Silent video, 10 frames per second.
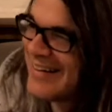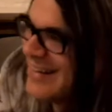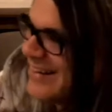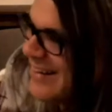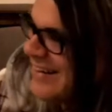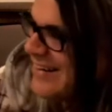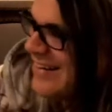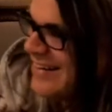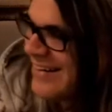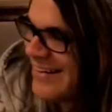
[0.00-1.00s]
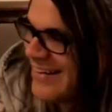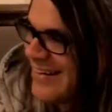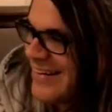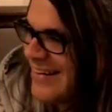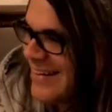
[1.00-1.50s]

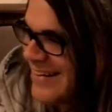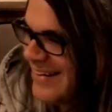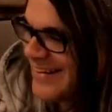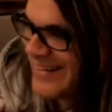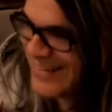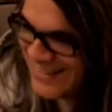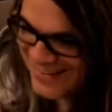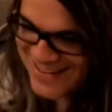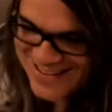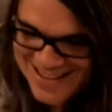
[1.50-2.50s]
The person shown says nothing.